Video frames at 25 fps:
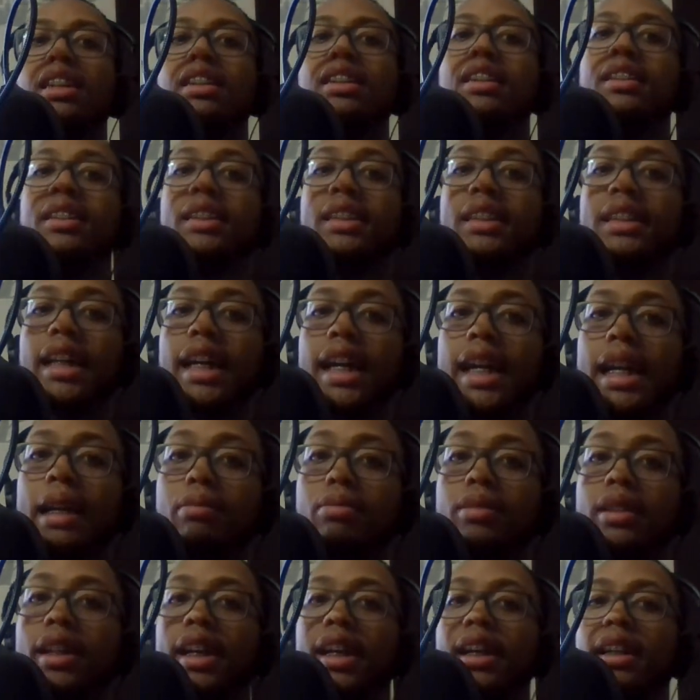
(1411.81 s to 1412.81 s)
the same
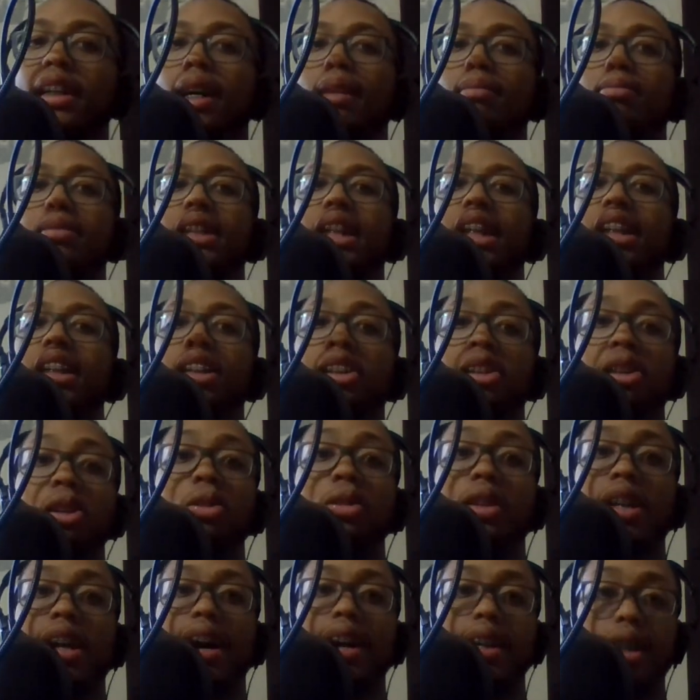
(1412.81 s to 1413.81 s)
thing I'm telling you
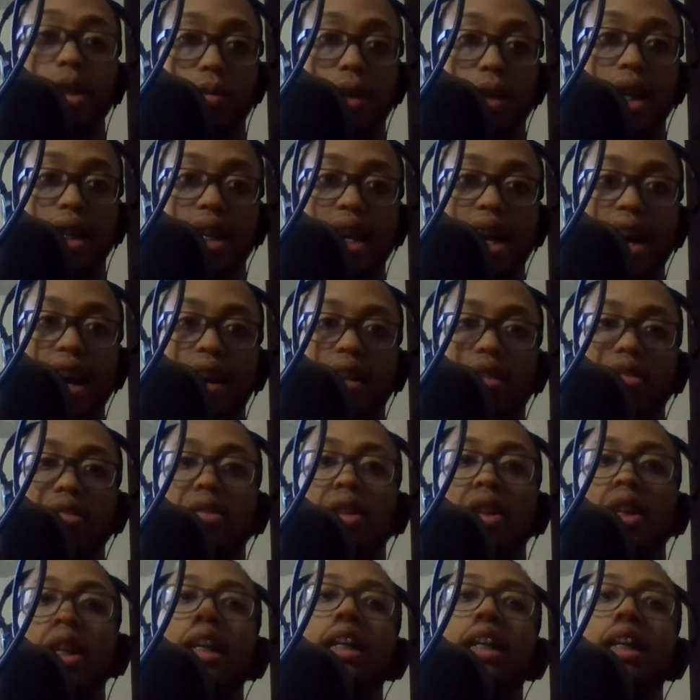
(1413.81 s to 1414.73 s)
guys right now.